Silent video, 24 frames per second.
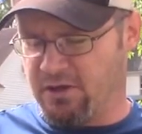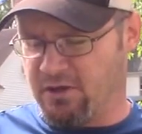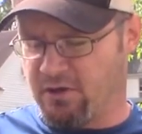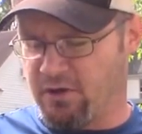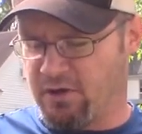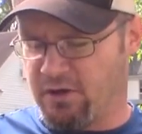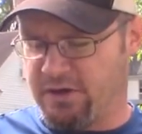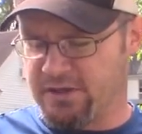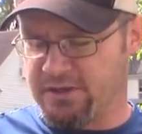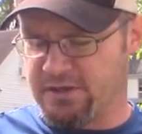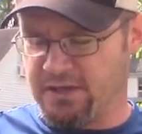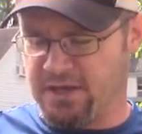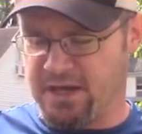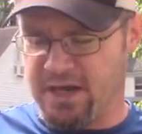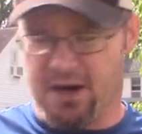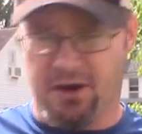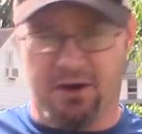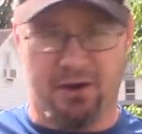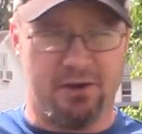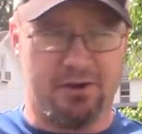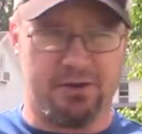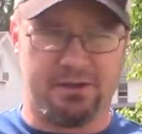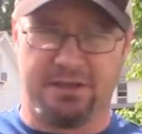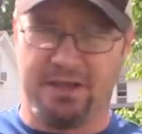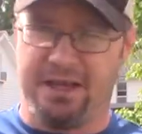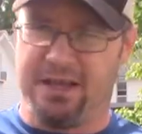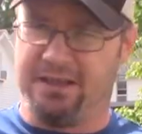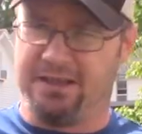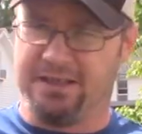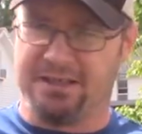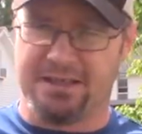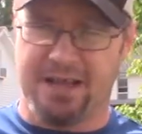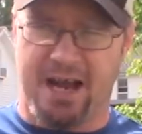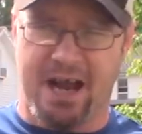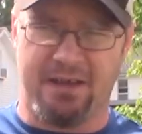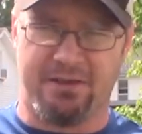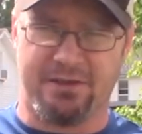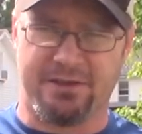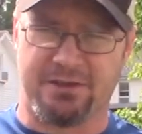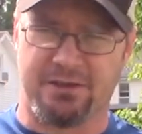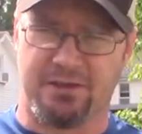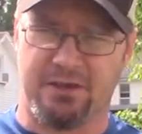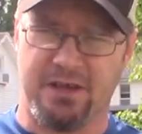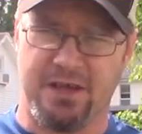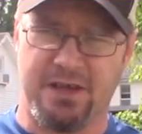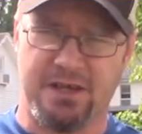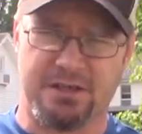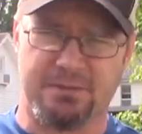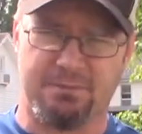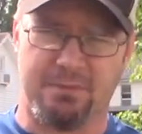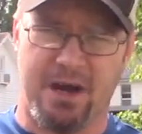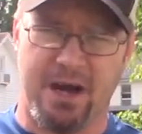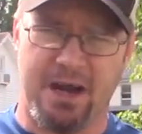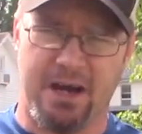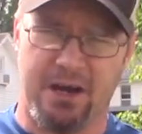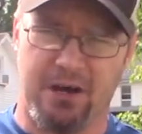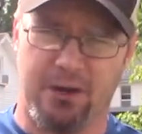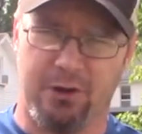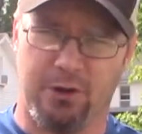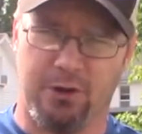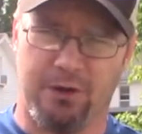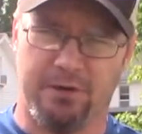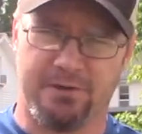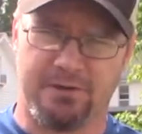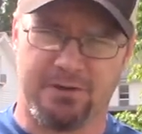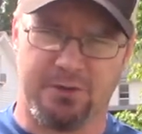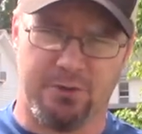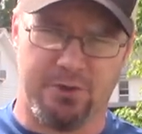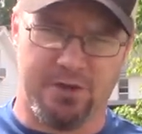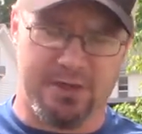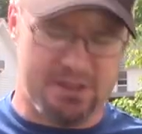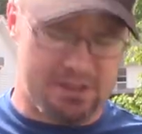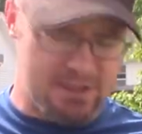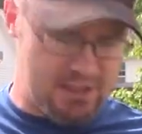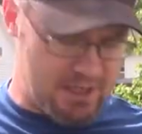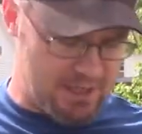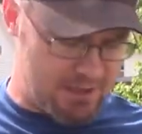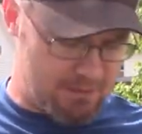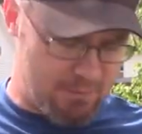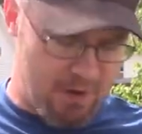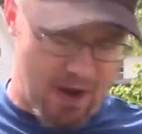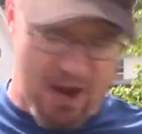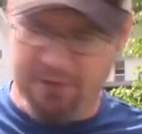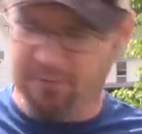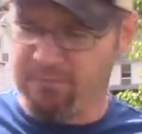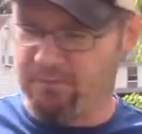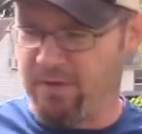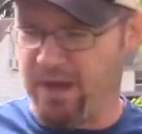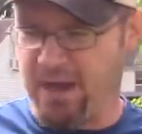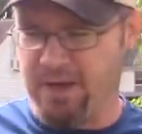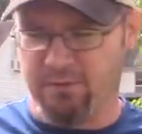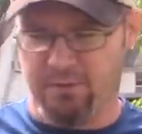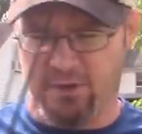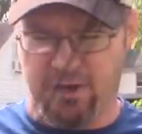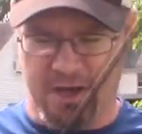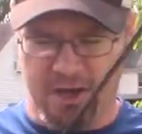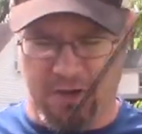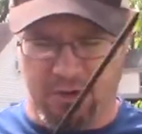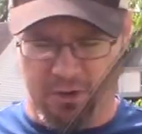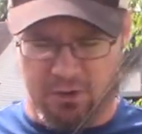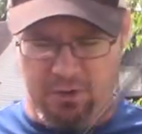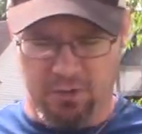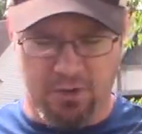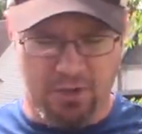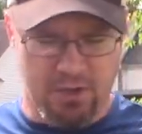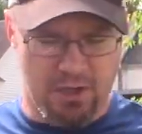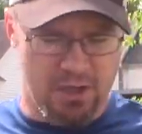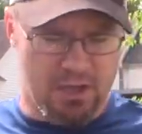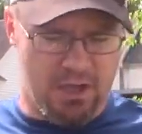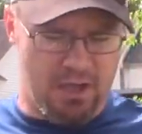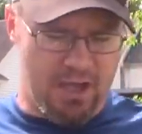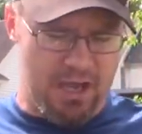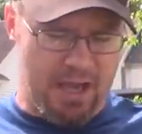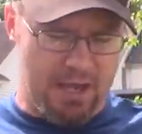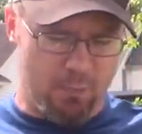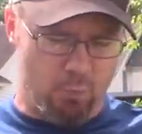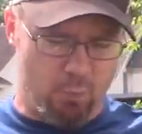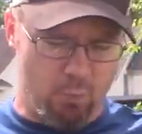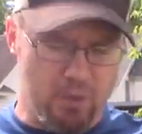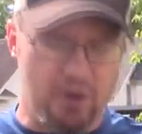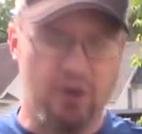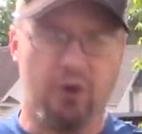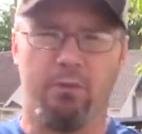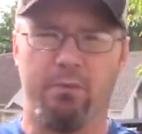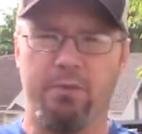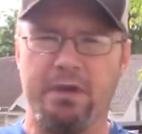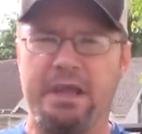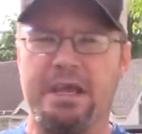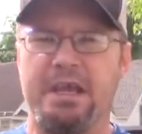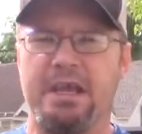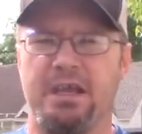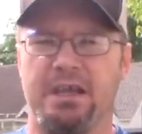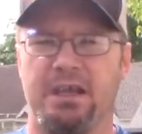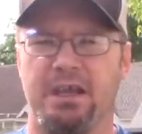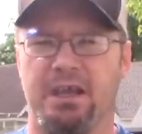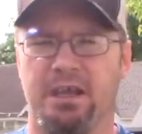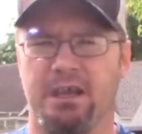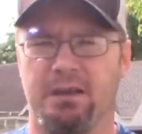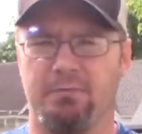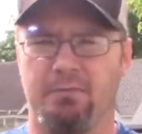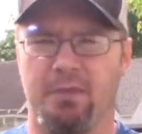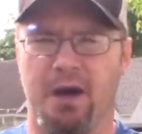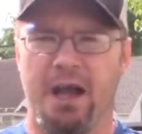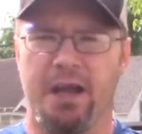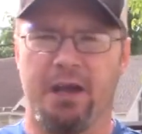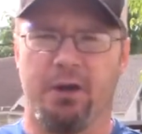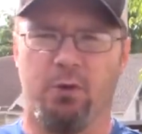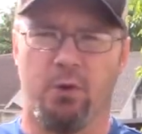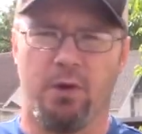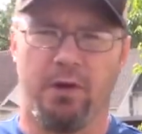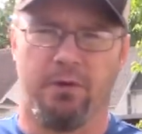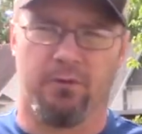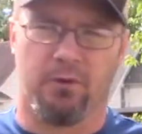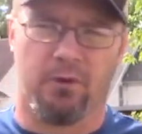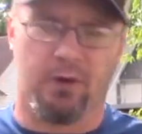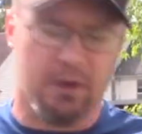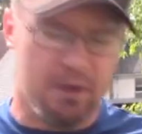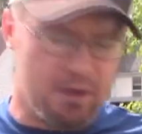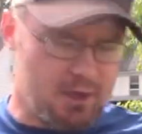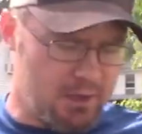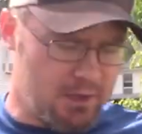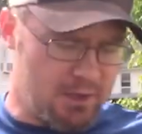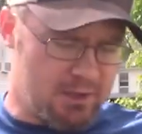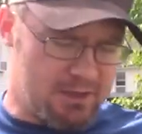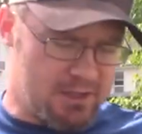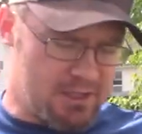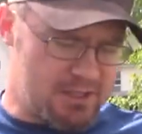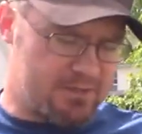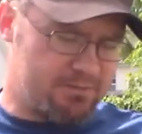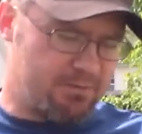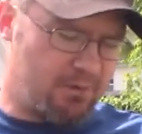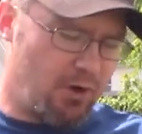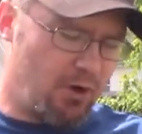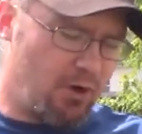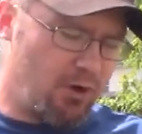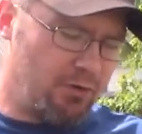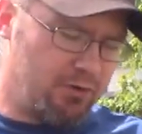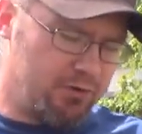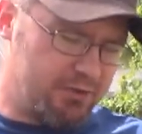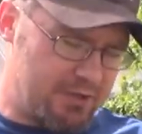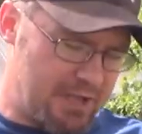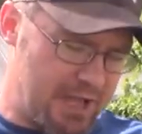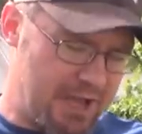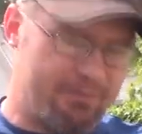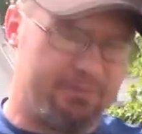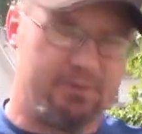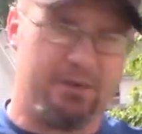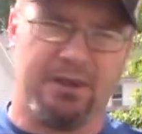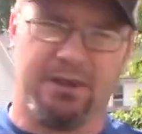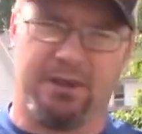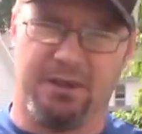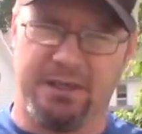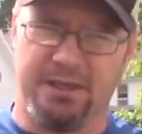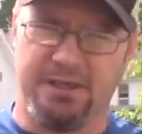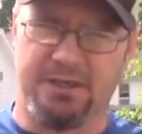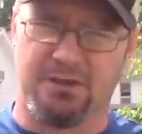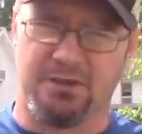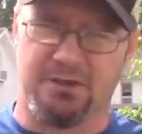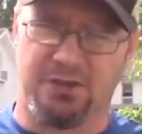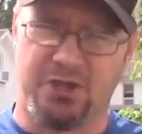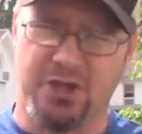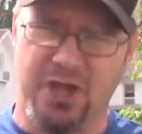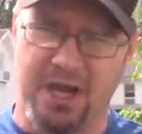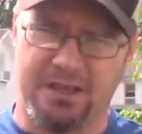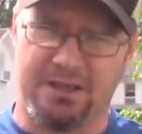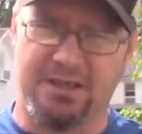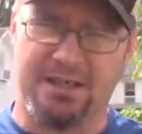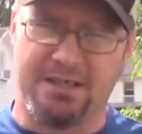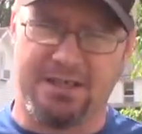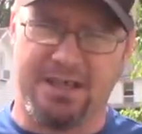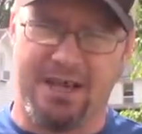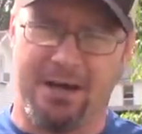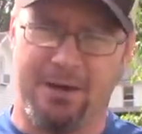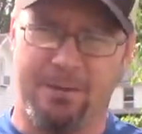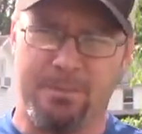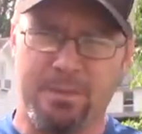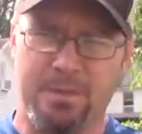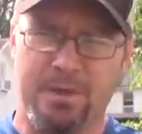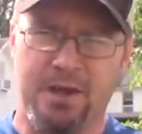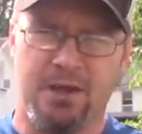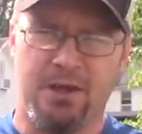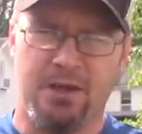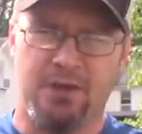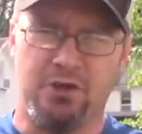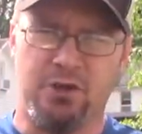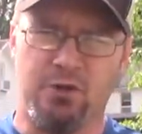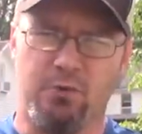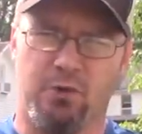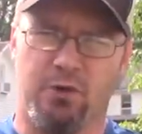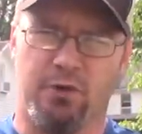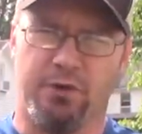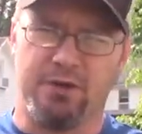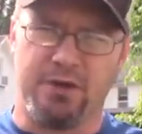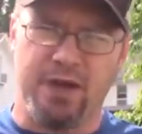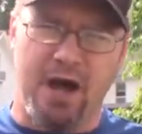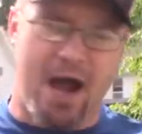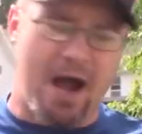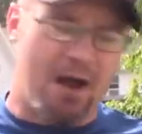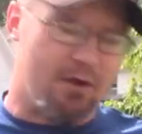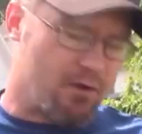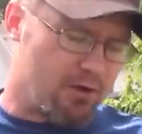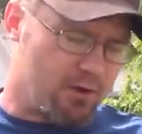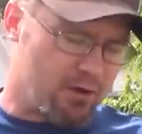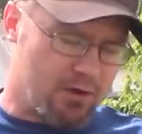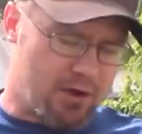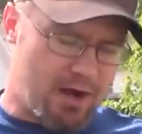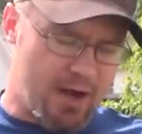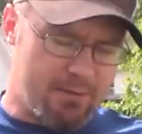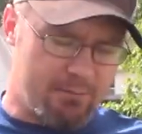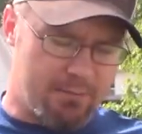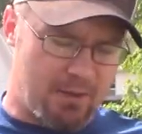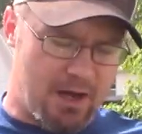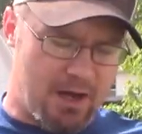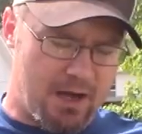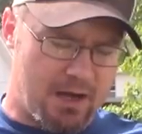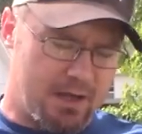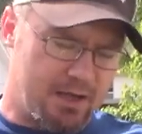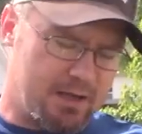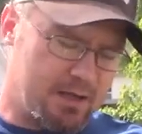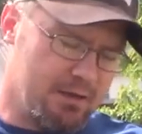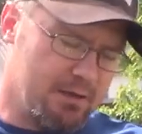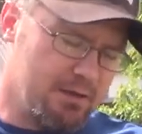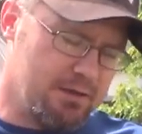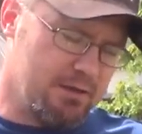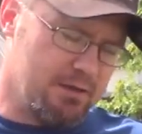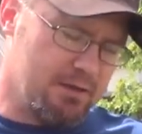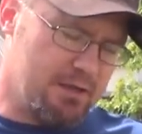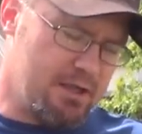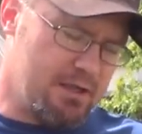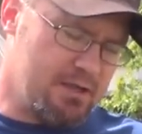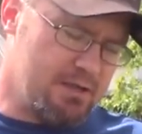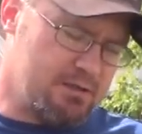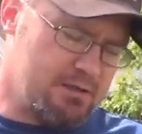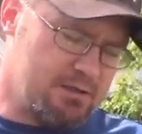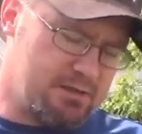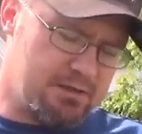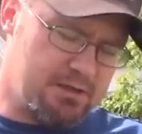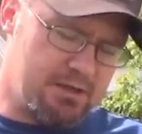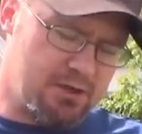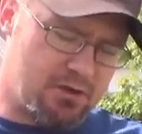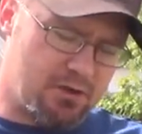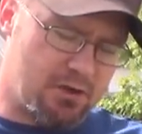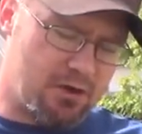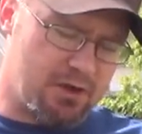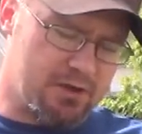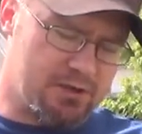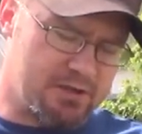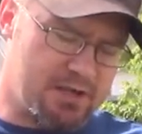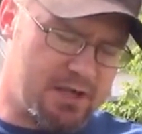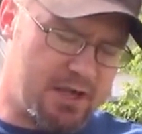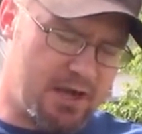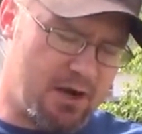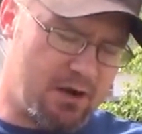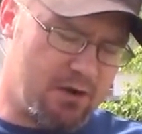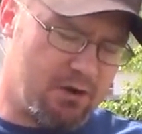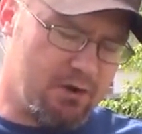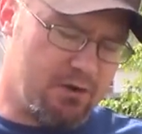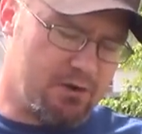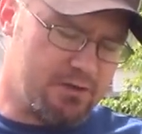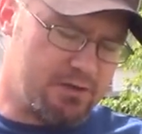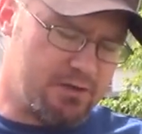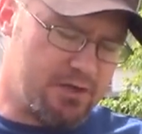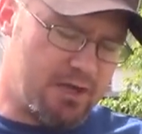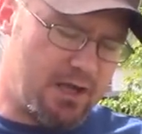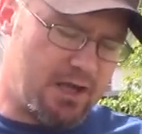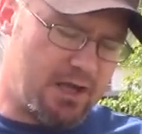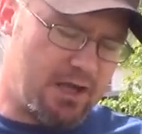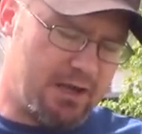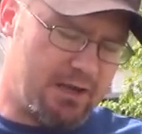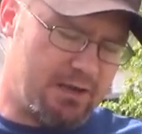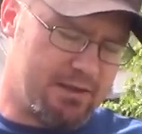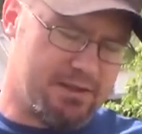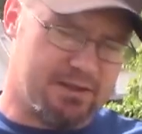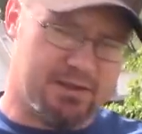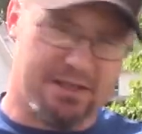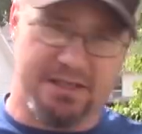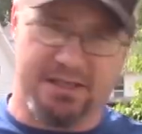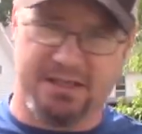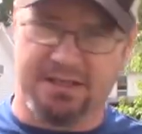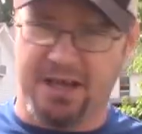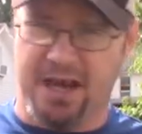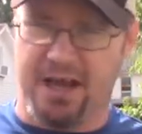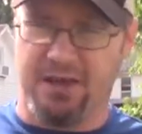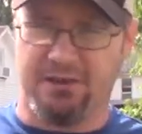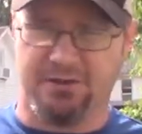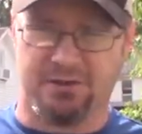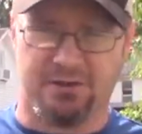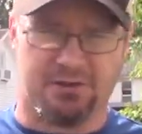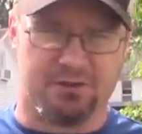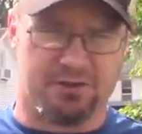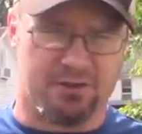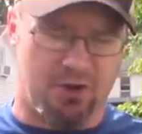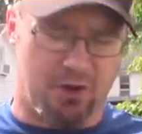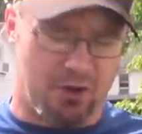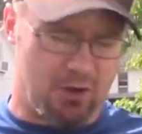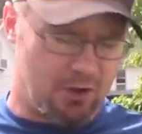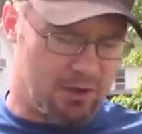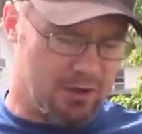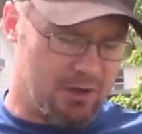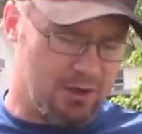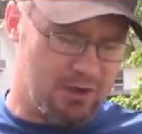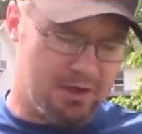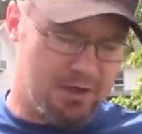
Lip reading: crossing arrows, and the silencer is my arrow of choice and my favorite arrow, and will be in my quiver this fall, definitely. So check these out. You will not regret buying these deer crossing arrows. These silencers are,